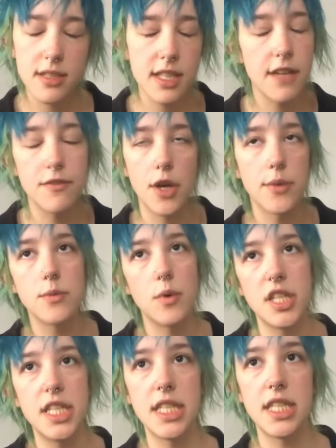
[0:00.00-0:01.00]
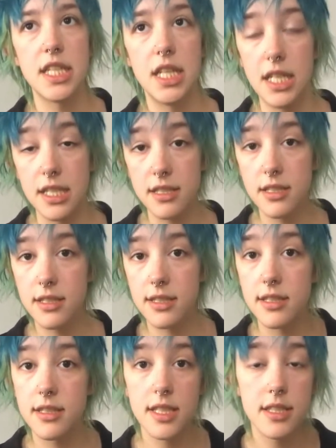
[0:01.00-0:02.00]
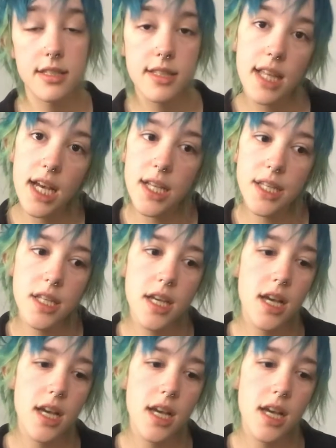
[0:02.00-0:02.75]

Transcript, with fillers: Like I've known what it is since then